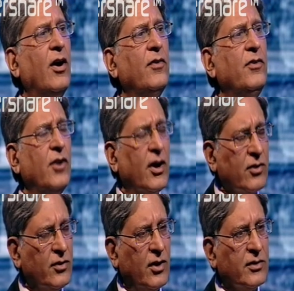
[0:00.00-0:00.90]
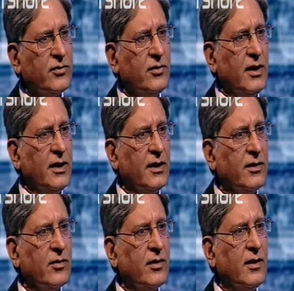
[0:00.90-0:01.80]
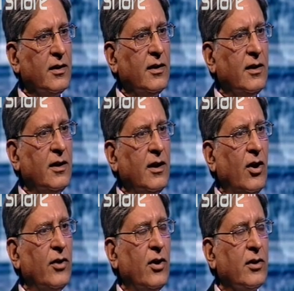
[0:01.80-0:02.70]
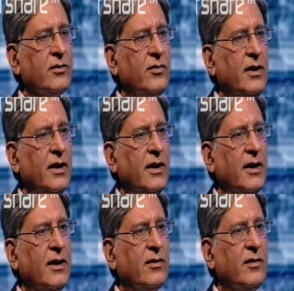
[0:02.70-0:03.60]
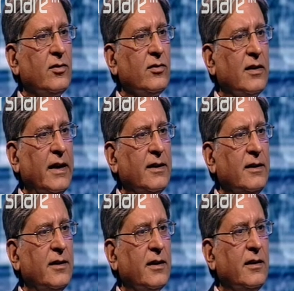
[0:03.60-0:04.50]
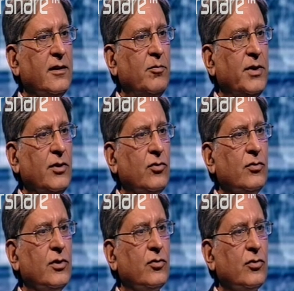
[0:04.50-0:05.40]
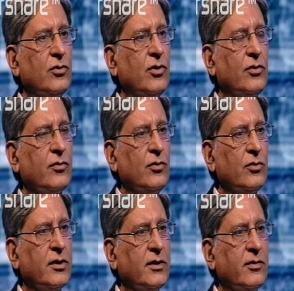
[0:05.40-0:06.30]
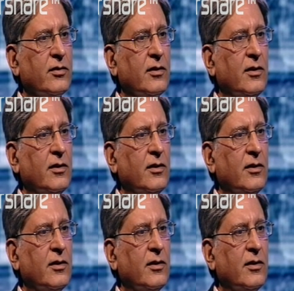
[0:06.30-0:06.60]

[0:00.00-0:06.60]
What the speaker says: Not on August the 8th. On August the 8th, it is likely that he'll be issued a show cause notice.